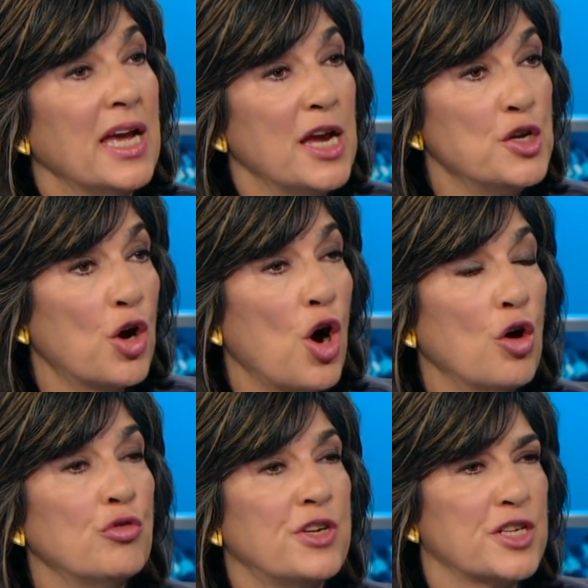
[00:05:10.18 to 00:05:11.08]
in your
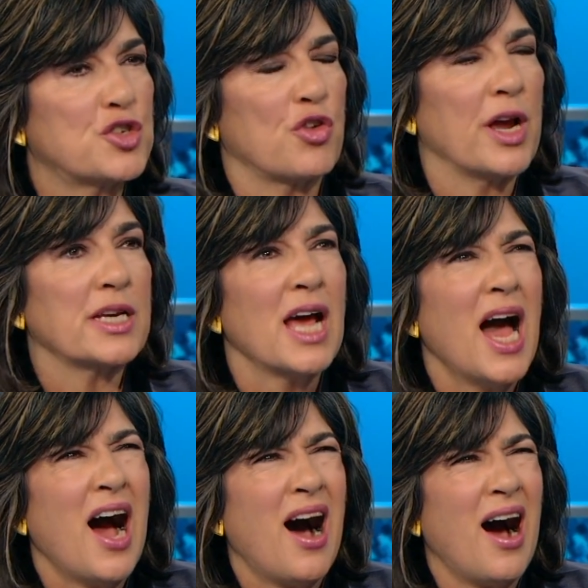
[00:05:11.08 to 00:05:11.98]
own district.
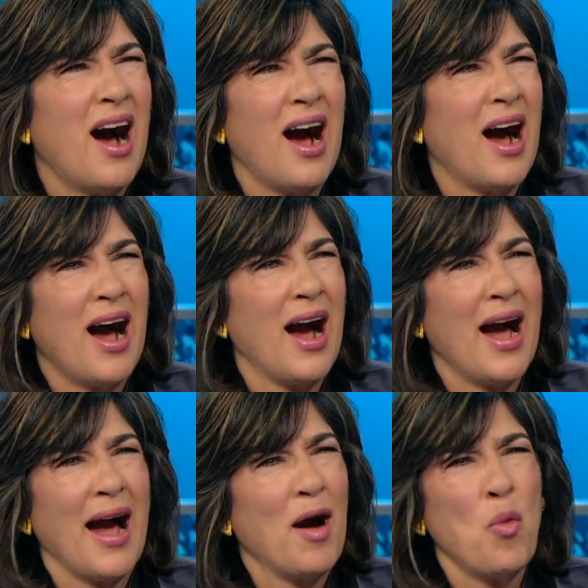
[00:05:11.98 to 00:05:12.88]

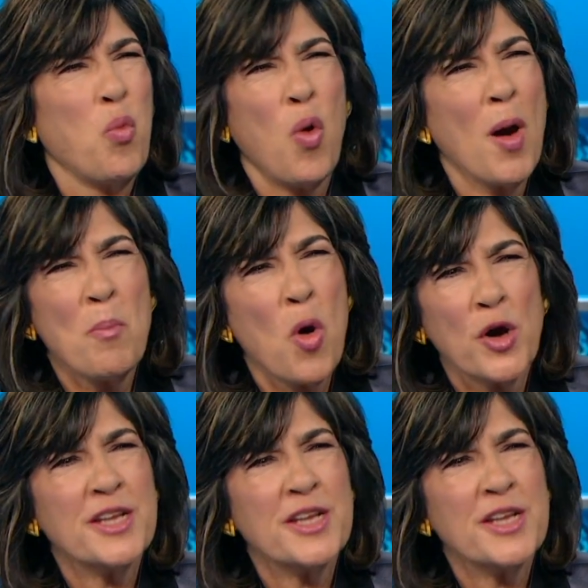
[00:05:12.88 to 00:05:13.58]
What more